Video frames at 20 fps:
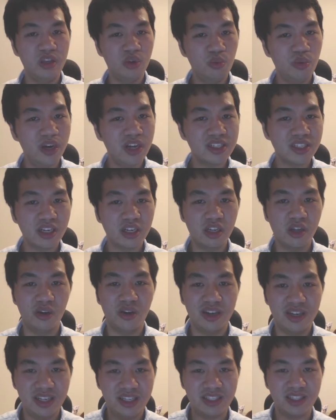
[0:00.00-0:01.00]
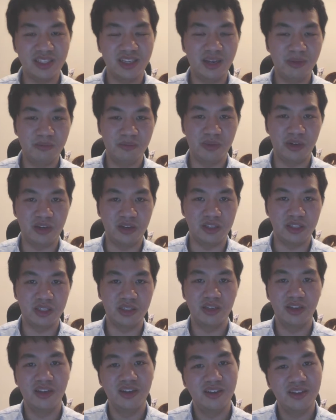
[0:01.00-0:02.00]
you really start to look at these
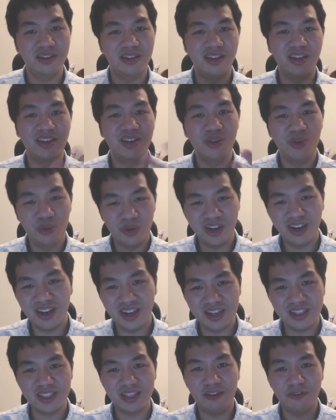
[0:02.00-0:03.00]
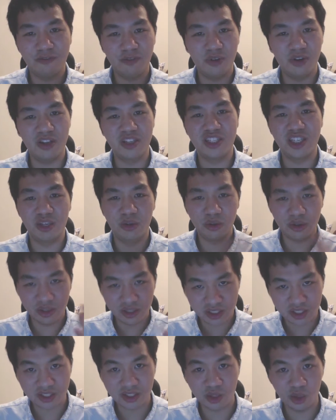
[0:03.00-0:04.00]
numbers, then you realize that for a general
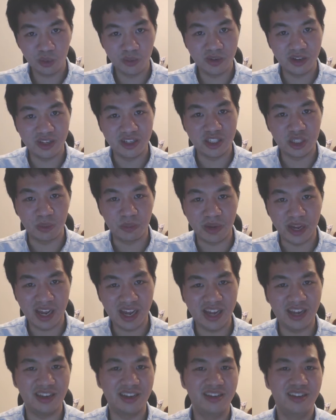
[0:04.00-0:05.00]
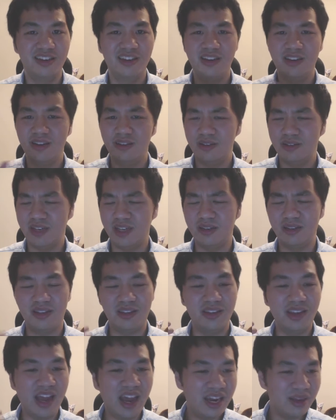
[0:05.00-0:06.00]
consumer in Japan, that
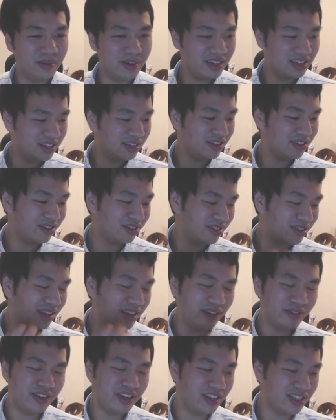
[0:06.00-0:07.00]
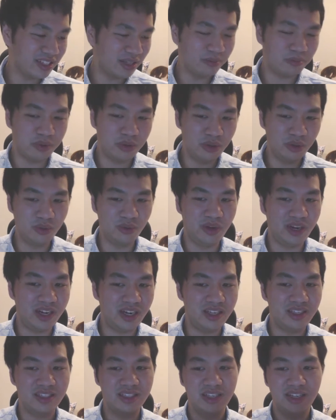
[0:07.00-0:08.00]
anime DVDs and
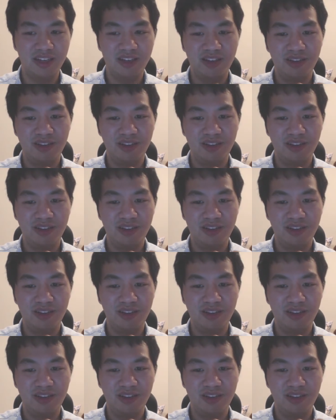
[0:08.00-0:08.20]
Blu-rays